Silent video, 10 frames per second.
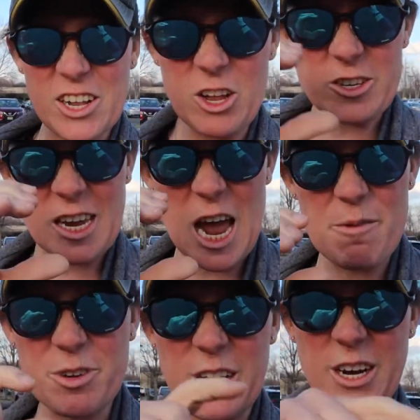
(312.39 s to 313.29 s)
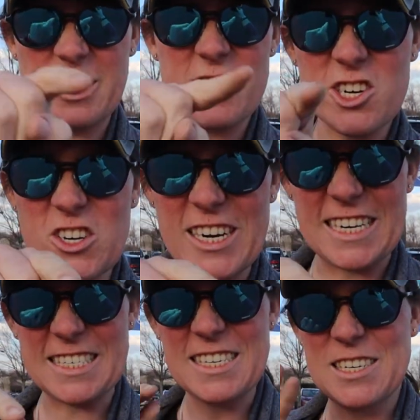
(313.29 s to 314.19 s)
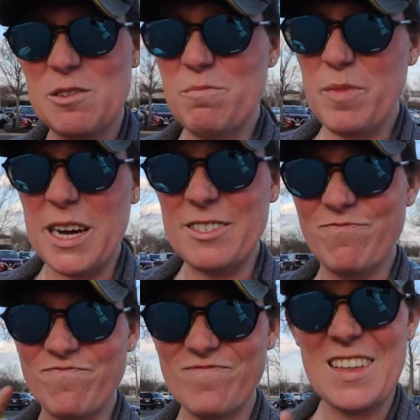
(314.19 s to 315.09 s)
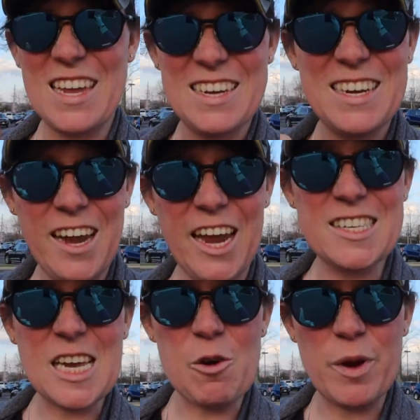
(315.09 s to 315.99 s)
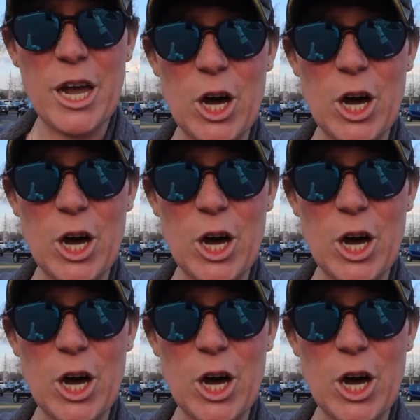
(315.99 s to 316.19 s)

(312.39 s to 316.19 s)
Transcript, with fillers: closed captioning on the screen, but inside we